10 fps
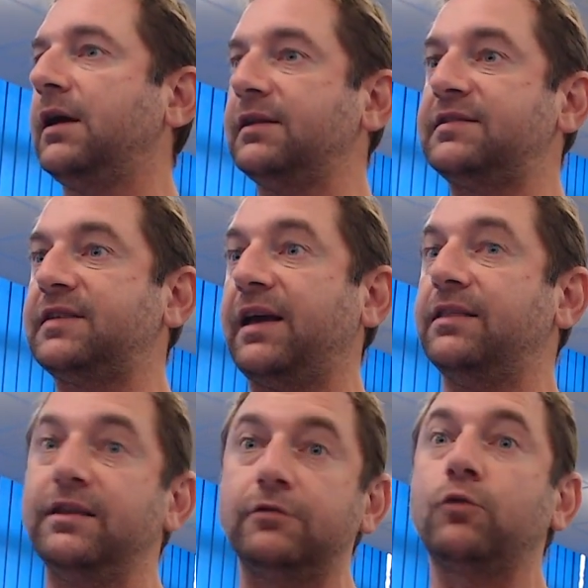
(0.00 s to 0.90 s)
and
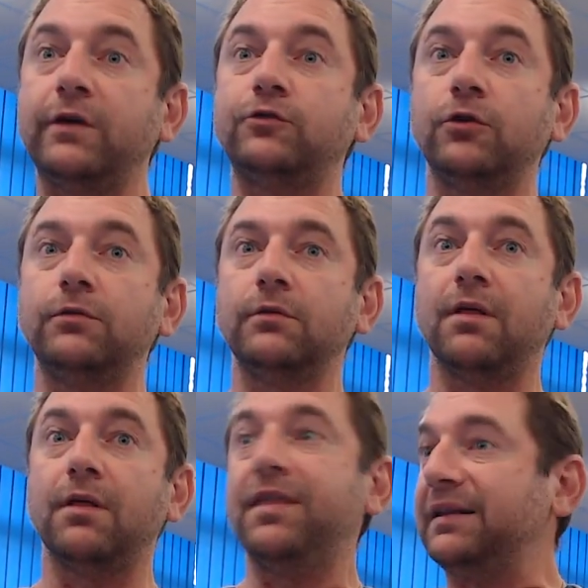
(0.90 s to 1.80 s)
say, this question,
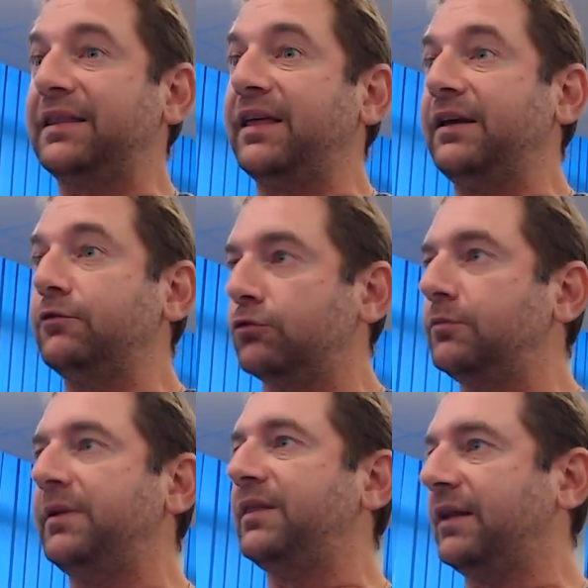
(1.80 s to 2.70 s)
that thing
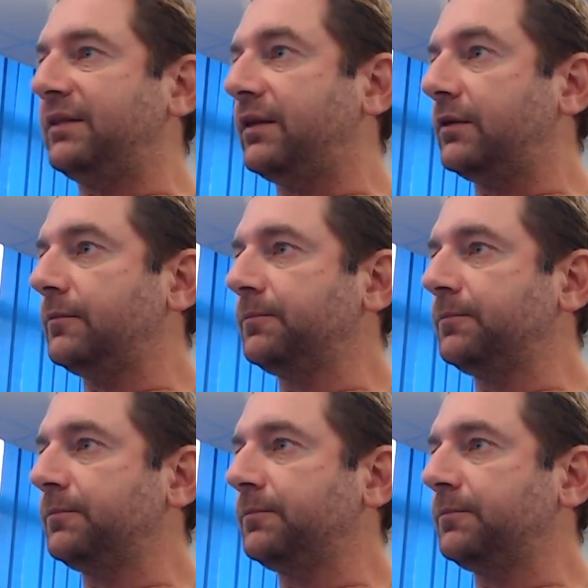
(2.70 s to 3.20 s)
should be that thing.